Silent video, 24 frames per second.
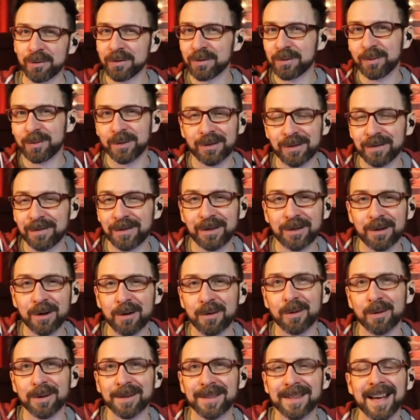which if you don't know
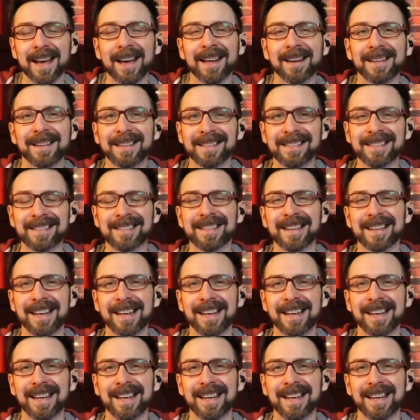what that is,